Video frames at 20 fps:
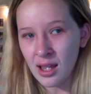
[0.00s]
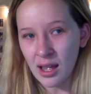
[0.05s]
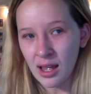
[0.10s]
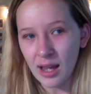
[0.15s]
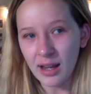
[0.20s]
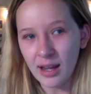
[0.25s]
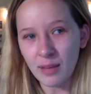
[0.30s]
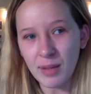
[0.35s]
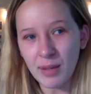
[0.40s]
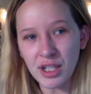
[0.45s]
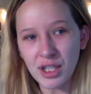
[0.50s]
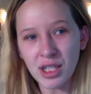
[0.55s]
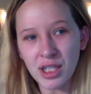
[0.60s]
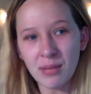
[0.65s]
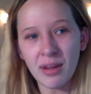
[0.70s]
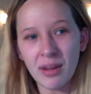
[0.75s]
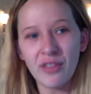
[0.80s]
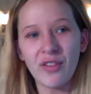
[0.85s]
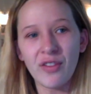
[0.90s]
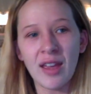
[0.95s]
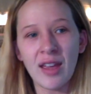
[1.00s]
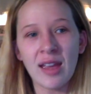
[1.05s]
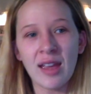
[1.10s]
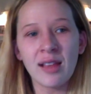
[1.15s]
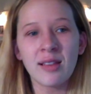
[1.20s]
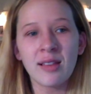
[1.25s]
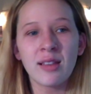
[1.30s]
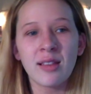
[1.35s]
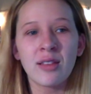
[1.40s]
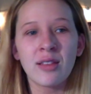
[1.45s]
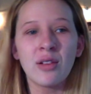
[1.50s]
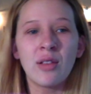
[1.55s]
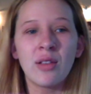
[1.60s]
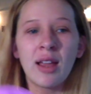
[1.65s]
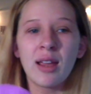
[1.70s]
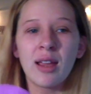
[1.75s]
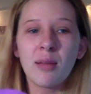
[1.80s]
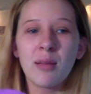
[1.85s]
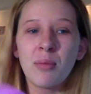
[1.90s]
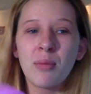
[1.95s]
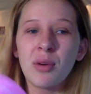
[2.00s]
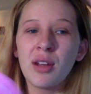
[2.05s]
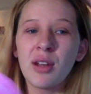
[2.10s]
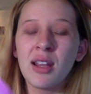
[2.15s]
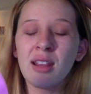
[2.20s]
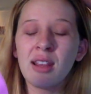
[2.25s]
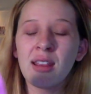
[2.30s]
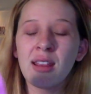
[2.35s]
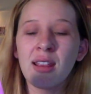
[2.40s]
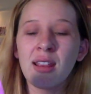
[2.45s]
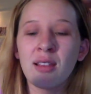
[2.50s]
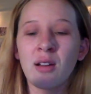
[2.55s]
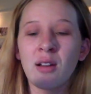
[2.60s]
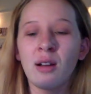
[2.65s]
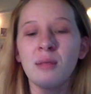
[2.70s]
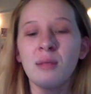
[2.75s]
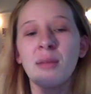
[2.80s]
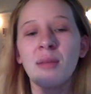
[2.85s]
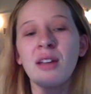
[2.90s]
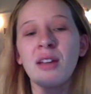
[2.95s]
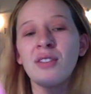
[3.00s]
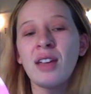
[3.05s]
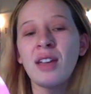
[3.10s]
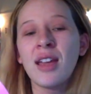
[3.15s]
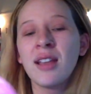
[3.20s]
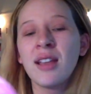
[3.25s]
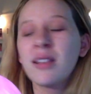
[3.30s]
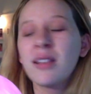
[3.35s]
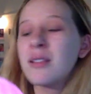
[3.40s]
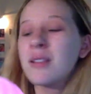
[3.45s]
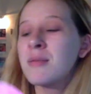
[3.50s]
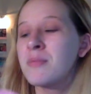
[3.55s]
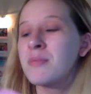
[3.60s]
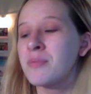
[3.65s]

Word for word: and especially my face. So, like, putting this on my face